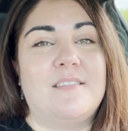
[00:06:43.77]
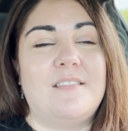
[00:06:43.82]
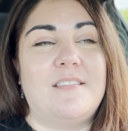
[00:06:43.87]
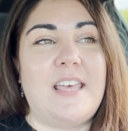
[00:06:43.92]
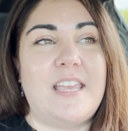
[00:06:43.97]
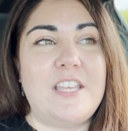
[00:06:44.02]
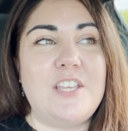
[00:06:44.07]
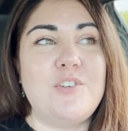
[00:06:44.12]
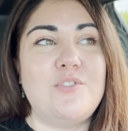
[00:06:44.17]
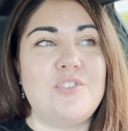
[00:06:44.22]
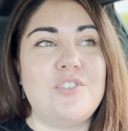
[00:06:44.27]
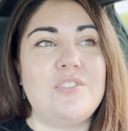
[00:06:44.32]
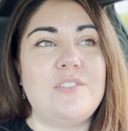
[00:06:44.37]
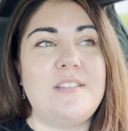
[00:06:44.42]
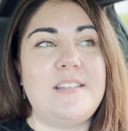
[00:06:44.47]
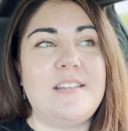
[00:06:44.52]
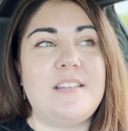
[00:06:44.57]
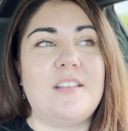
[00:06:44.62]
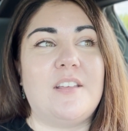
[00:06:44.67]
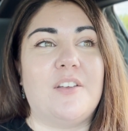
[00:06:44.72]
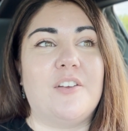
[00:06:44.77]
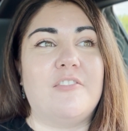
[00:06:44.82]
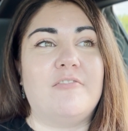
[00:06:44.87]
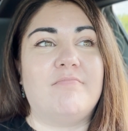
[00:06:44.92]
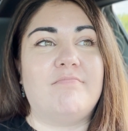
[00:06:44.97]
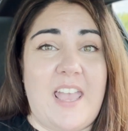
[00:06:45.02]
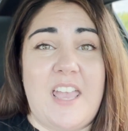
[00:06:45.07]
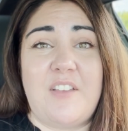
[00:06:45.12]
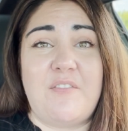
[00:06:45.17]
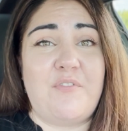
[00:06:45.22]
They usually do,
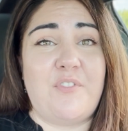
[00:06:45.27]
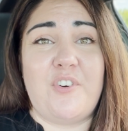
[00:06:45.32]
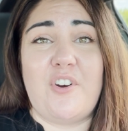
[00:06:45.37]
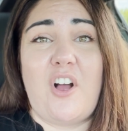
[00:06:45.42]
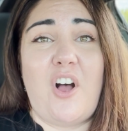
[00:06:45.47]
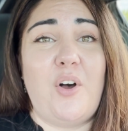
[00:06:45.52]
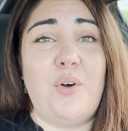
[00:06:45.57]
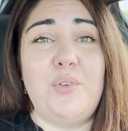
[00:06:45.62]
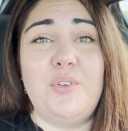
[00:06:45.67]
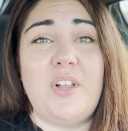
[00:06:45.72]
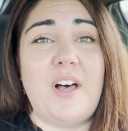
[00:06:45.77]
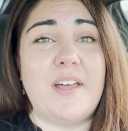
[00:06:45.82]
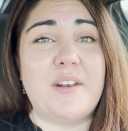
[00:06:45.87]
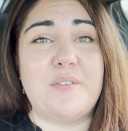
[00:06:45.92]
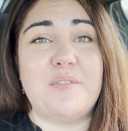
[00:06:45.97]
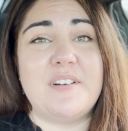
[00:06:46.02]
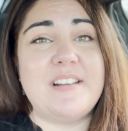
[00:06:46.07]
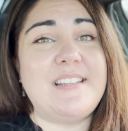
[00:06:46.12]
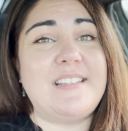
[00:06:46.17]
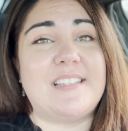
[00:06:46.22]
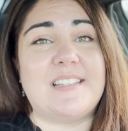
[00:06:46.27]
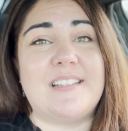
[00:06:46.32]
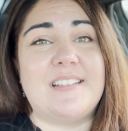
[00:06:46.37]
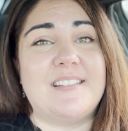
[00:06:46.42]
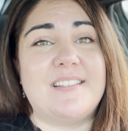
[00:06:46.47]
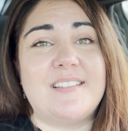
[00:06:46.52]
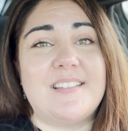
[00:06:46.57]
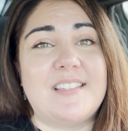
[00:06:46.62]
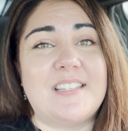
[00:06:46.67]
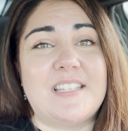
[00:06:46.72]
and for a whole lot of
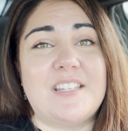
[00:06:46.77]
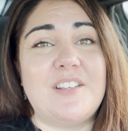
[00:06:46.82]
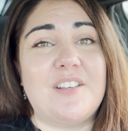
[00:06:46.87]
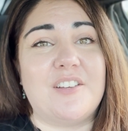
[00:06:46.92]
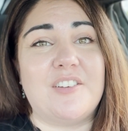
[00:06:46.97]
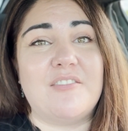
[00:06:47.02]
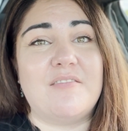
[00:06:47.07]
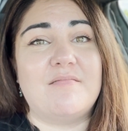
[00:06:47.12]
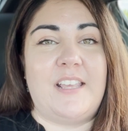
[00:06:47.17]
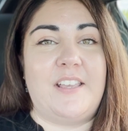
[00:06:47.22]
reasons too.